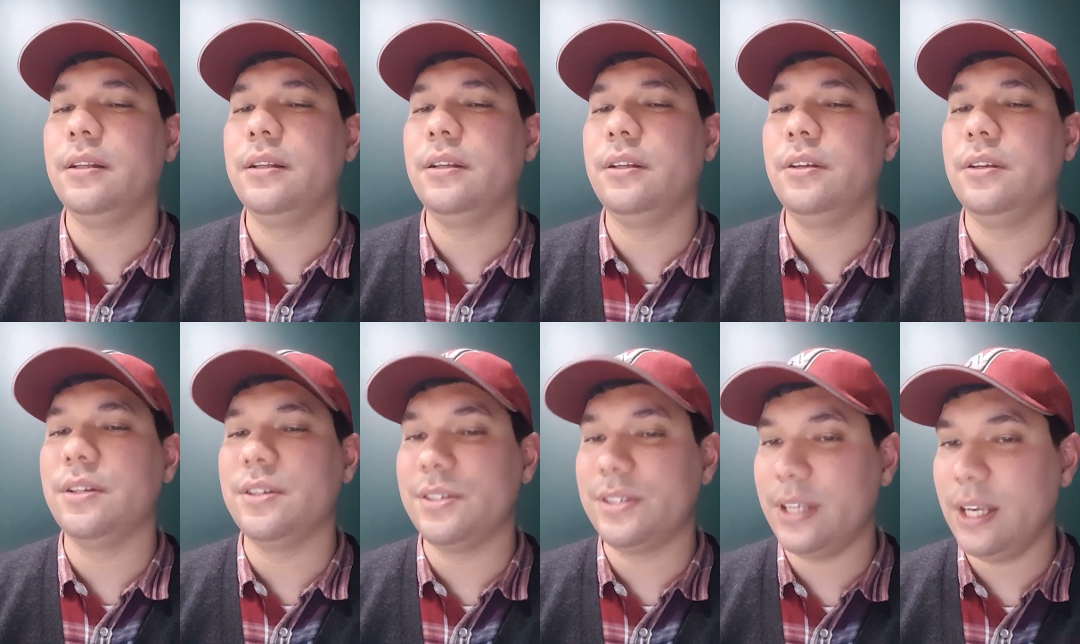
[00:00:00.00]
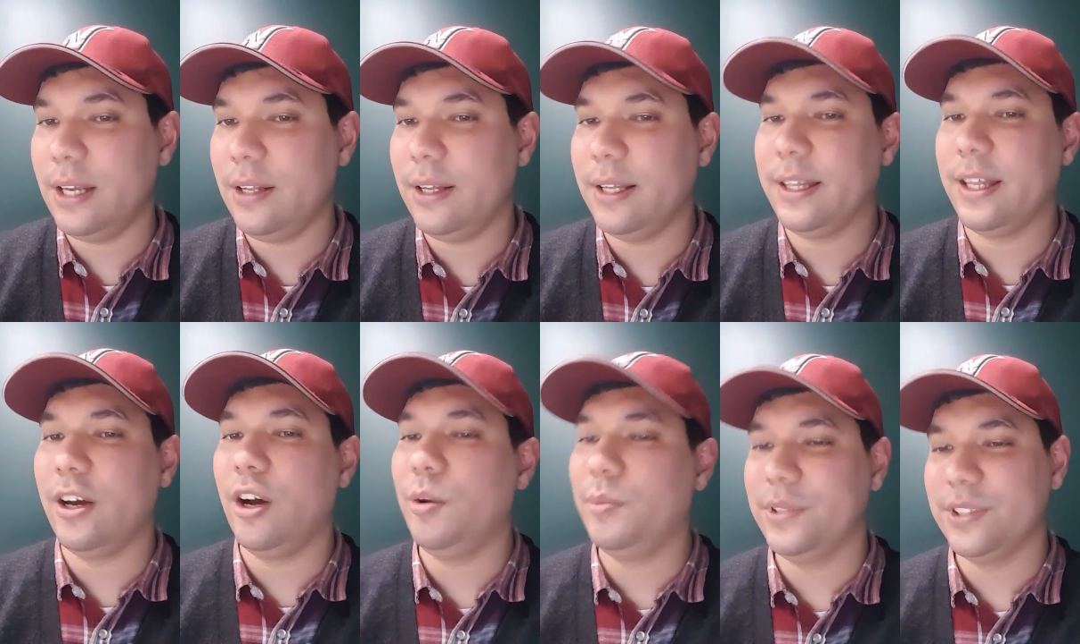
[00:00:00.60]
You can say it like
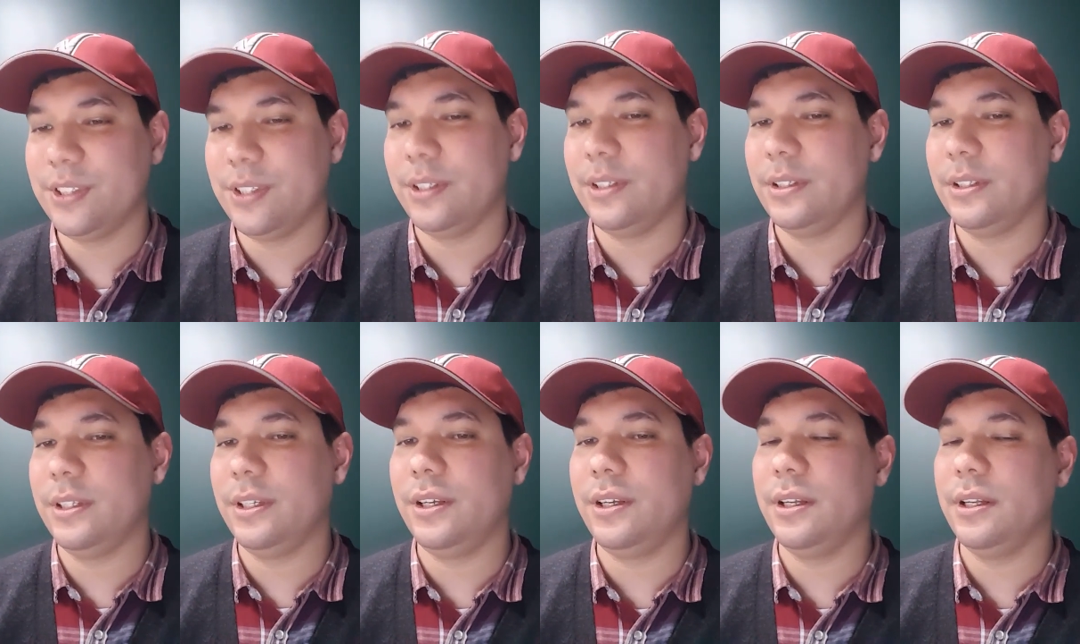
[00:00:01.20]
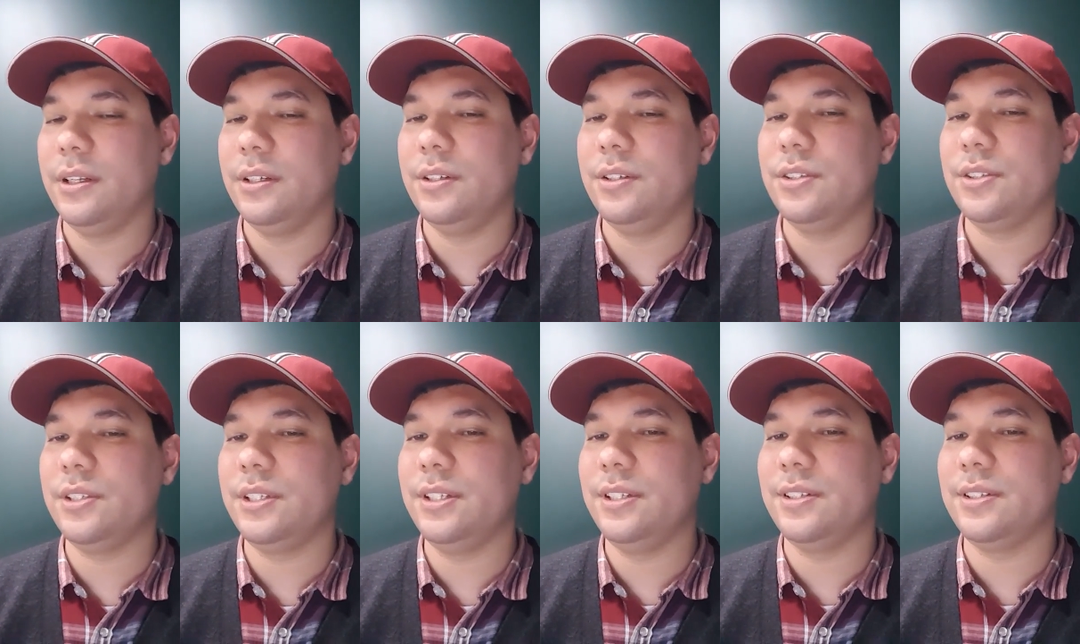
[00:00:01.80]
that almost, you
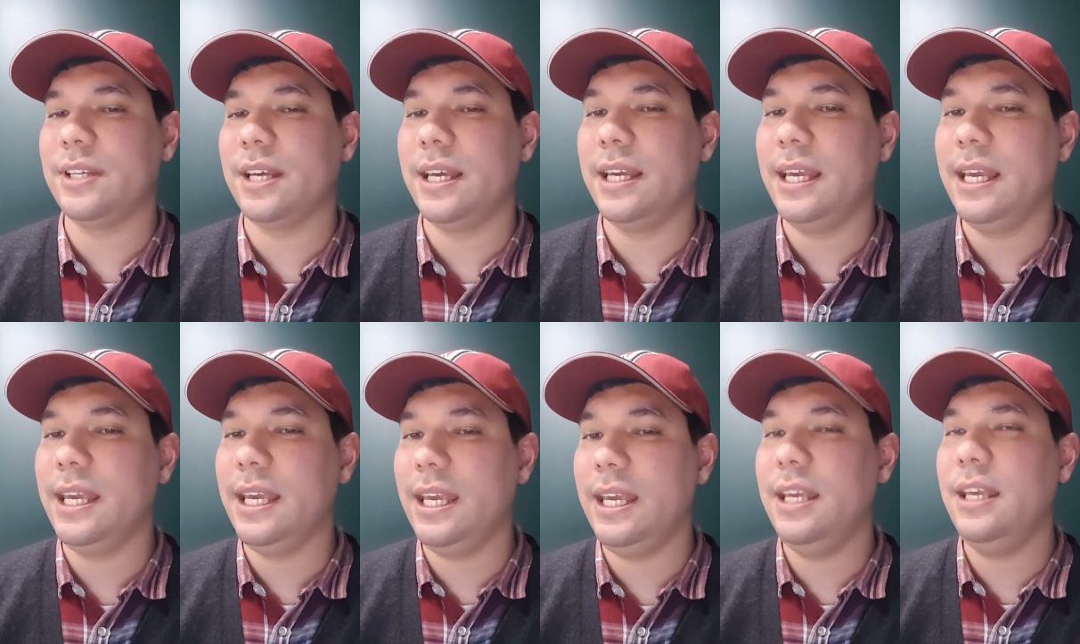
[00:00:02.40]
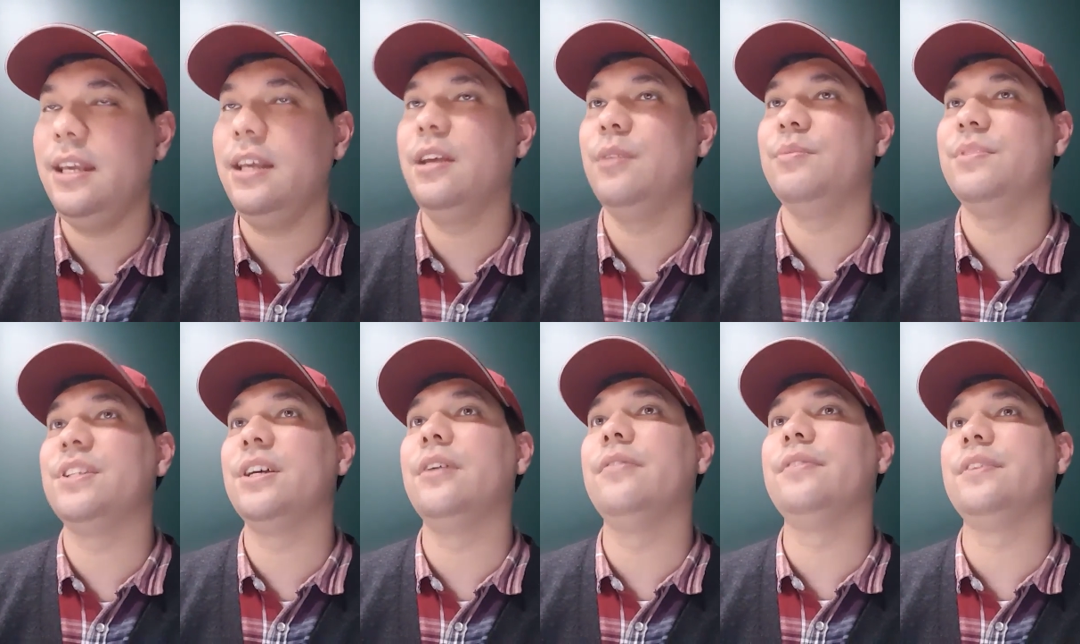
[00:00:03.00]
just need to say he
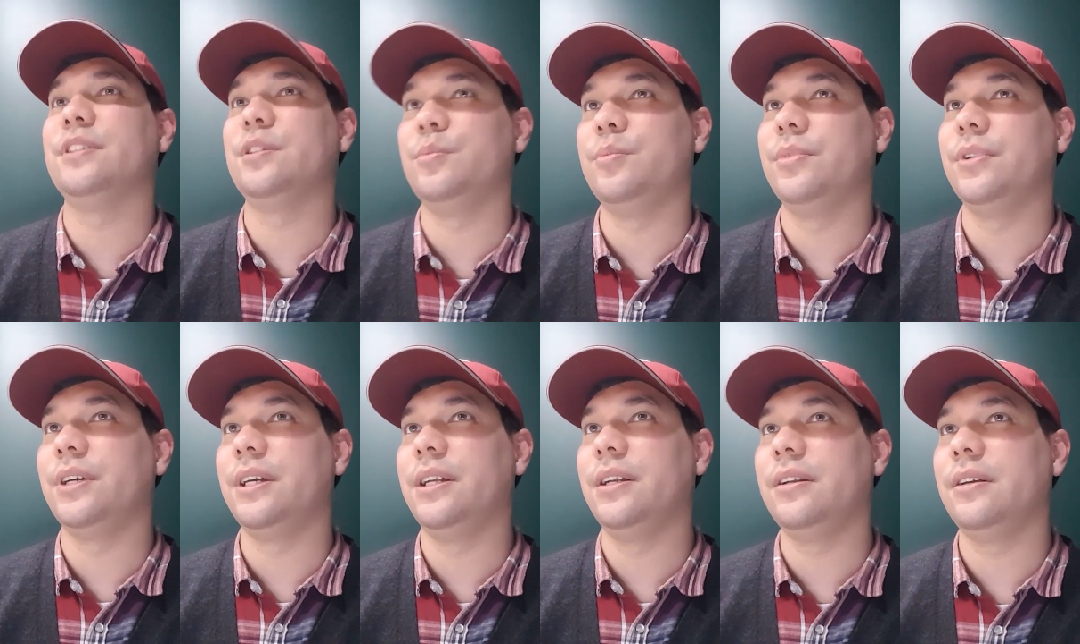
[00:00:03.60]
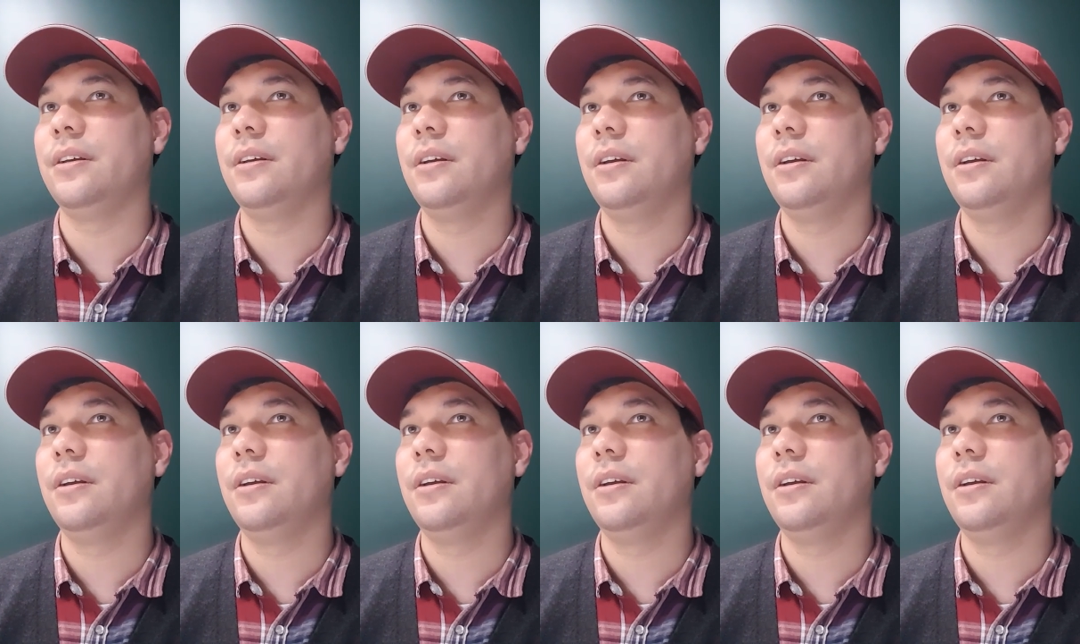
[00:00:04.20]
himself is a brand,